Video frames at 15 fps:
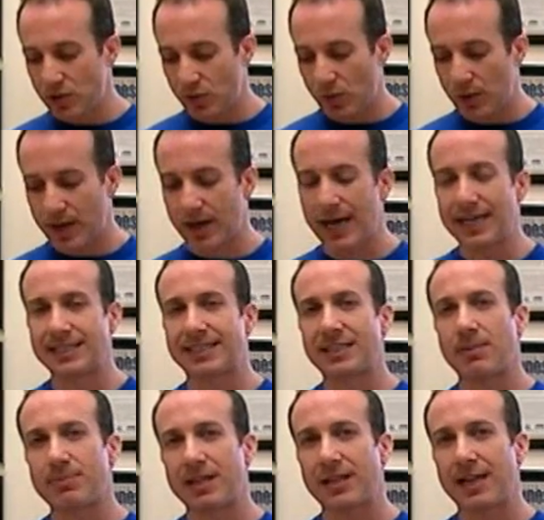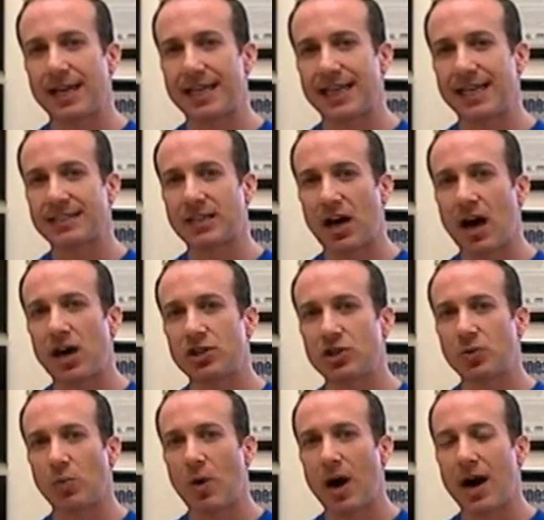whereas something like this,
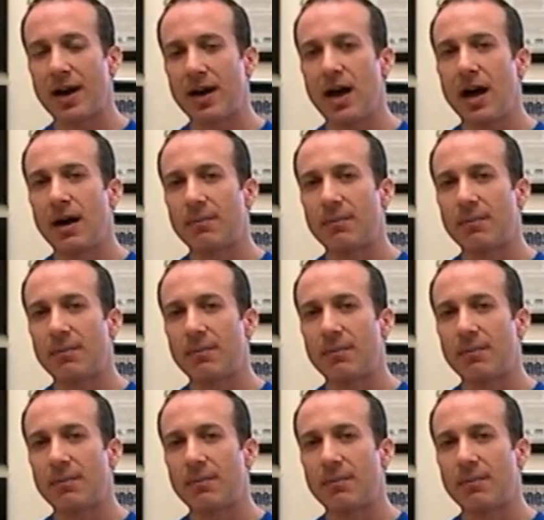100 watt,